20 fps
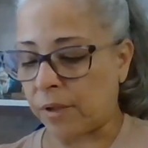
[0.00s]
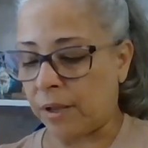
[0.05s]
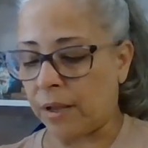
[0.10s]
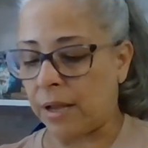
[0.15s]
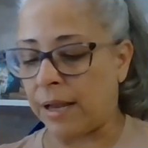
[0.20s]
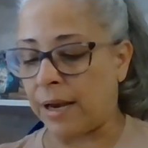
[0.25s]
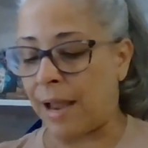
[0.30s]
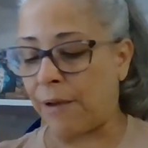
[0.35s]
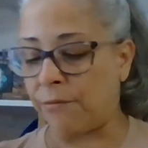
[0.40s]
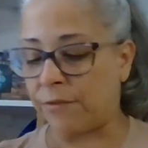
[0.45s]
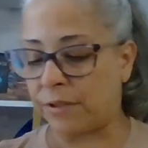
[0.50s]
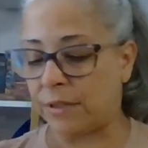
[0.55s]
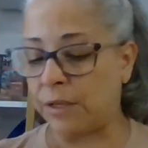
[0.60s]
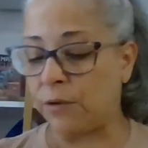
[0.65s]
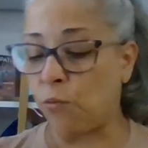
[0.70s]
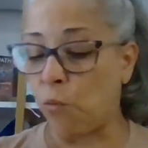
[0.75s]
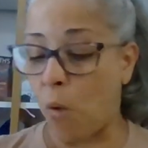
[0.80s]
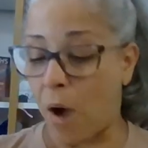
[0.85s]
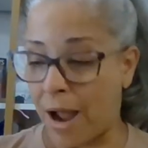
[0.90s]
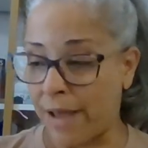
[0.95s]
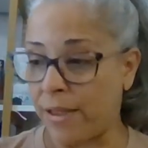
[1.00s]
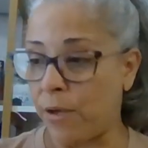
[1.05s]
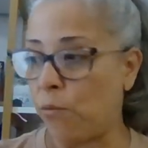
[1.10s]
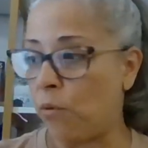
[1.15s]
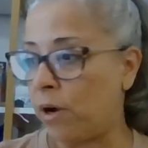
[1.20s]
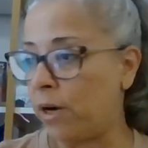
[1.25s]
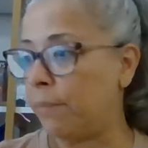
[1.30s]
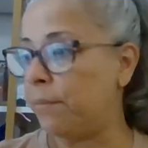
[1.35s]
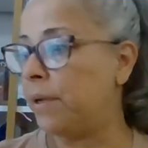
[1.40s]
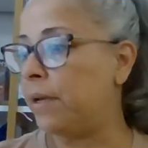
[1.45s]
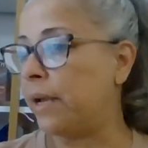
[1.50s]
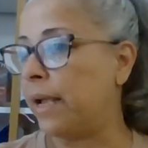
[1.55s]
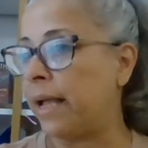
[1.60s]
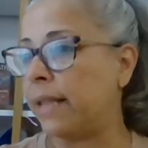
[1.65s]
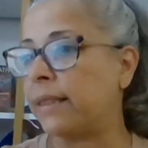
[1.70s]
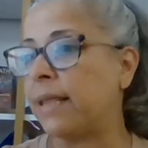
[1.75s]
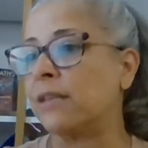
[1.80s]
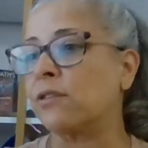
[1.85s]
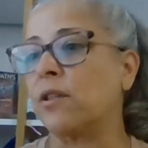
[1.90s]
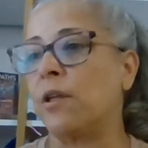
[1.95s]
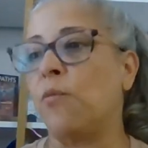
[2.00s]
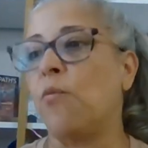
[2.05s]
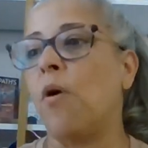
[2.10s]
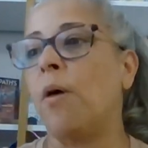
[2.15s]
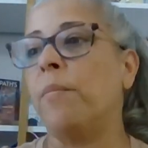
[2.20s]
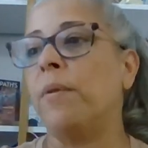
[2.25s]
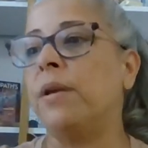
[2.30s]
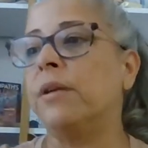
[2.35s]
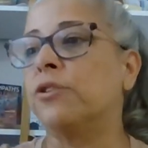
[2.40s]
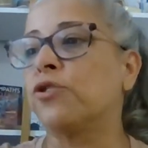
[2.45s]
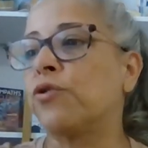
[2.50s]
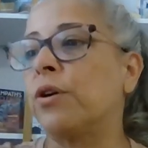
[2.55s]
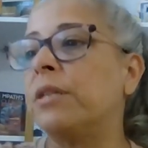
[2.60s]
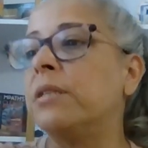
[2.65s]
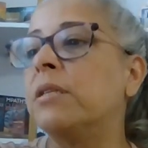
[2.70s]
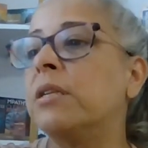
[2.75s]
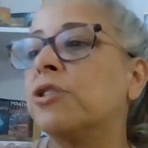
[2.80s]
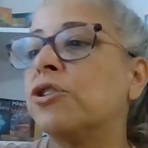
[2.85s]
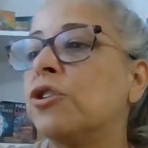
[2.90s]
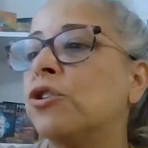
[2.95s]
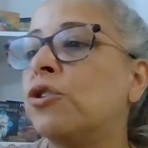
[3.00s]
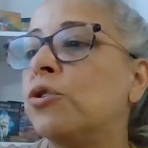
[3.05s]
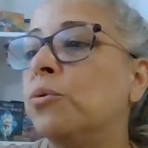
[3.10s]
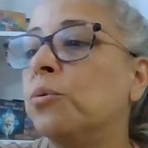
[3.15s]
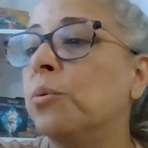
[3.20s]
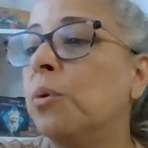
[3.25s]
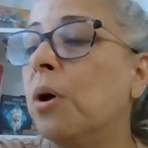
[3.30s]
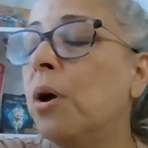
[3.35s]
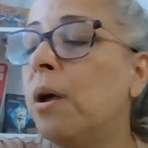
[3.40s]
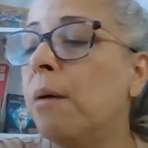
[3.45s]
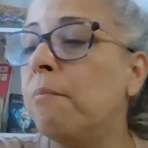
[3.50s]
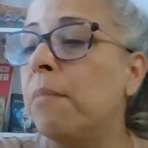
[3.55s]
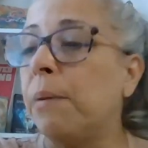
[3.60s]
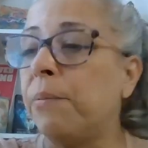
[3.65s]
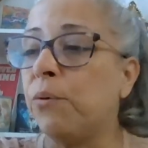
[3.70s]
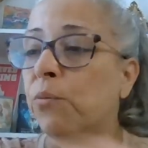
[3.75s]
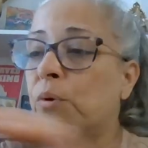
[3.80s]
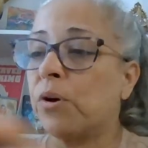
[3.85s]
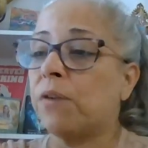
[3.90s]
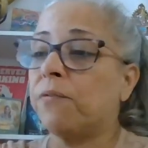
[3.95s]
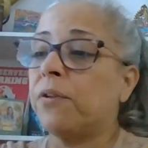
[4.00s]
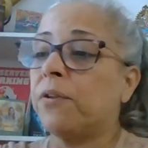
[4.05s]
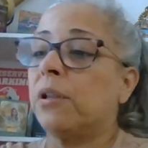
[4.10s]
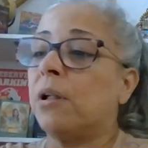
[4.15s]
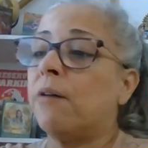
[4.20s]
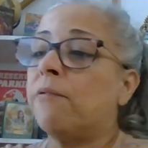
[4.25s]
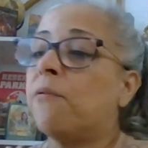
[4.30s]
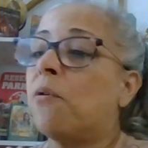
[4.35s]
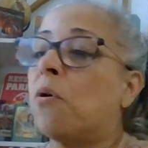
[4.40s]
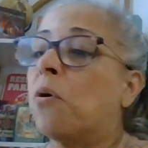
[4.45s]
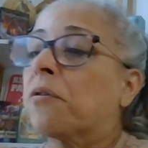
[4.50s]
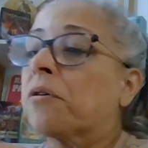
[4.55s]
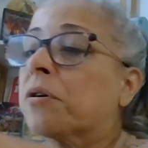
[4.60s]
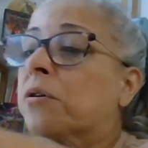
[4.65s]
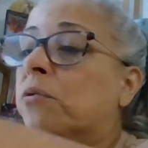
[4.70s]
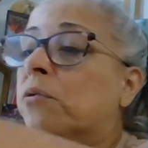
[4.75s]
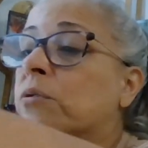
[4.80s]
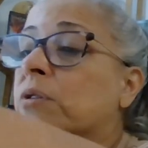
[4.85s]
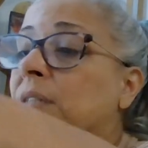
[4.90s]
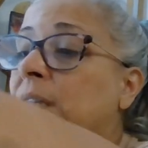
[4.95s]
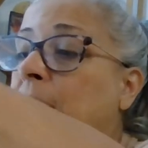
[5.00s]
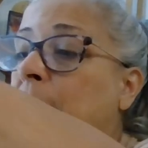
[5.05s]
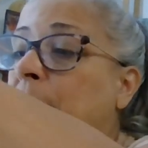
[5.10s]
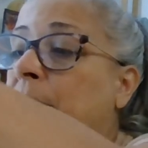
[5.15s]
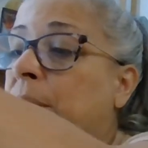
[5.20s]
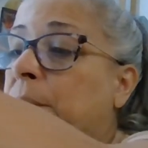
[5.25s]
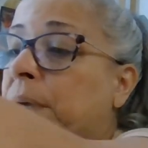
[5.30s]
And I see why they wanted me to get that. So they want me to transition to maybe one of the love oracles, and then I'm going to